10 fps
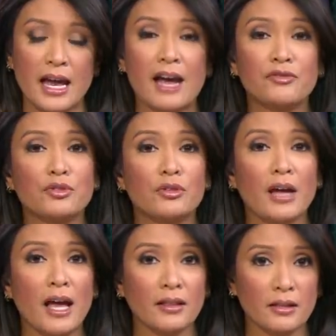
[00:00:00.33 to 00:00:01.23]
after
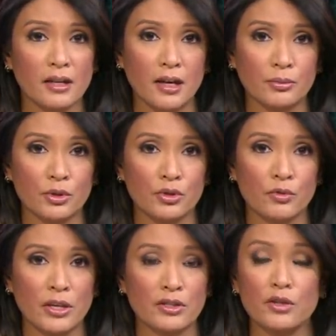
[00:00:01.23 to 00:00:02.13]
helicopters
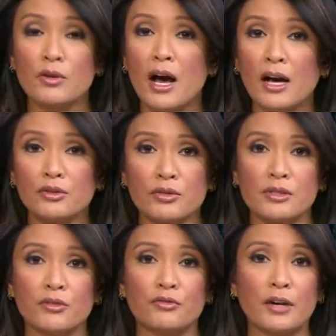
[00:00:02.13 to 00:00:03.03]
rescued hundreds
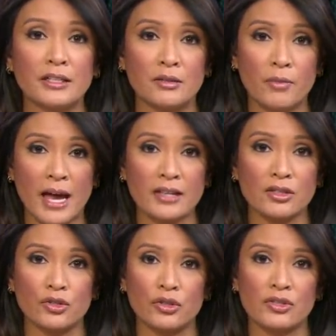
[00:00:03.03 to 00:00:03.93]
of frightened
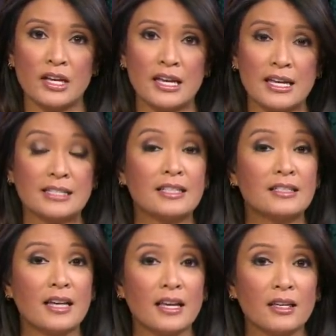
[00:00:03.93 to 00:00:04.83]
passengers.
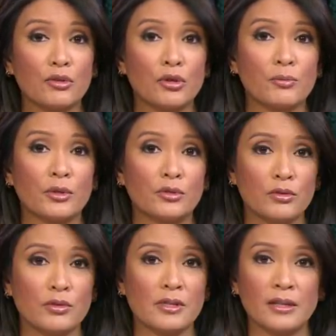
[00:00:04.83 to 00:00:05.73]
Today, a crippled
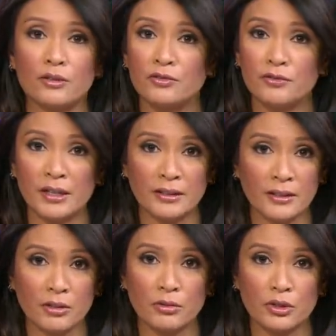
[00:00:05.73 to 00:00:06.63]
cruise liner
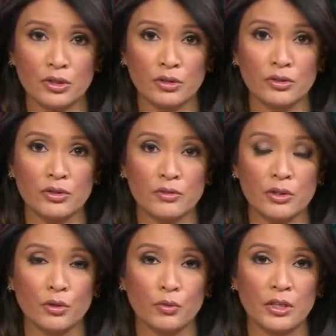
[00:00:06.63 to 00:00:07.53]
finally returned to a
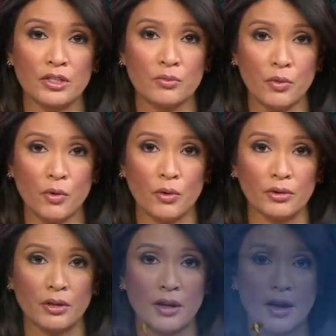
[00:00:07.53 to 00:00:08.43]
Norwegian port.